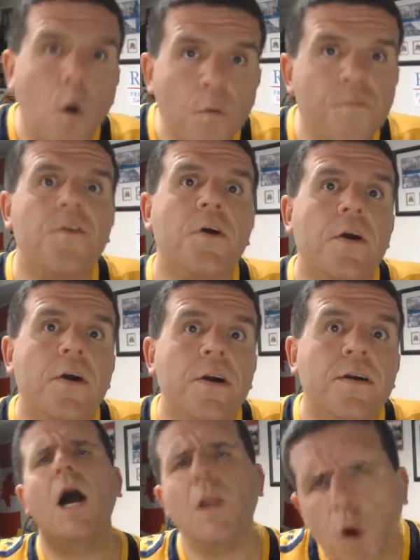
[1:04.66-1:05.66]
0-for.
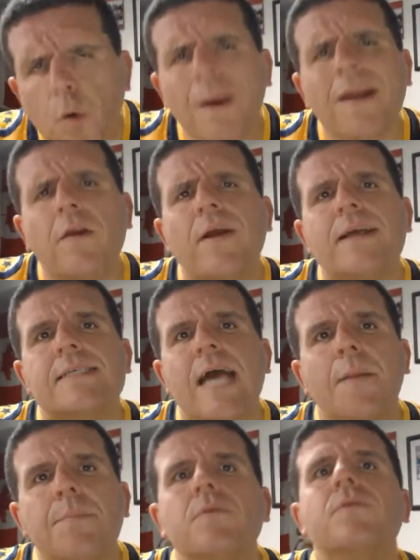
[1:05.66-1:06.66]
No better
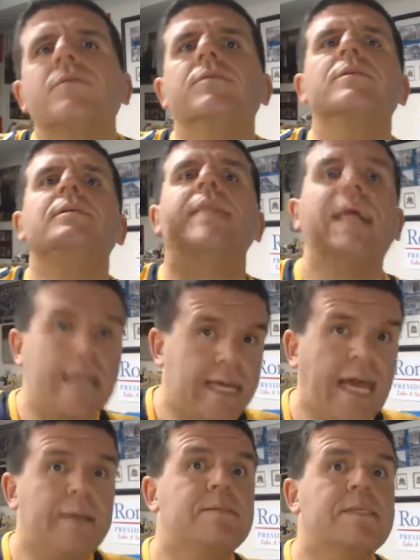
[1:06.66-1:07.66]
example than in
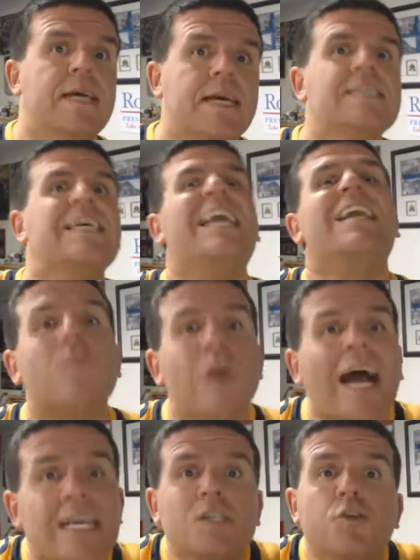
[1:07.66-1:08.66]
Game 6, in the
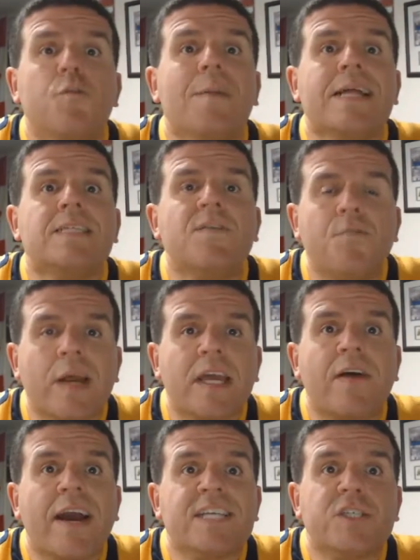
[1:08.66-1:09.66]
last 2 minutes of
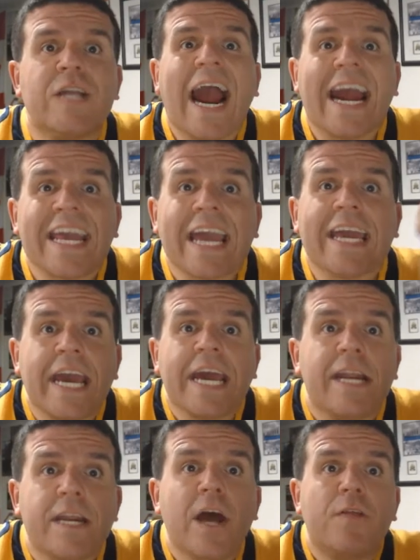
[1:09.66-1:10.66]
regulation, and you
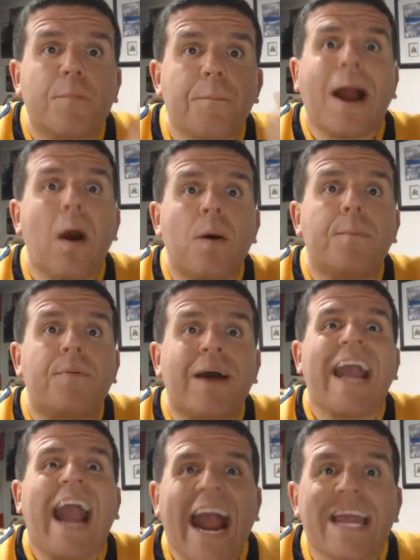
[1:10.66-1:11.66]
get another power
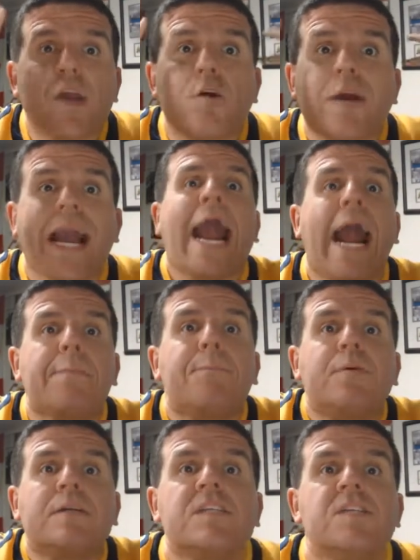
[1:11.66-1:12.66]
play, and you
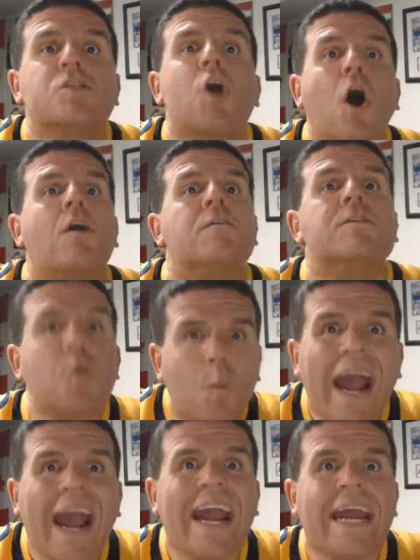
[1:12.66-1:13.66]
can't put the Stars
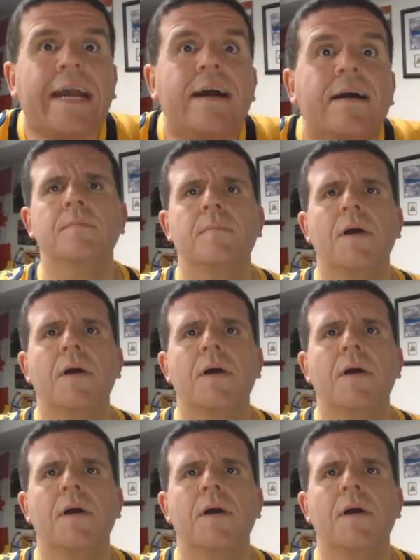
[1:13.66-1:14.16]
away.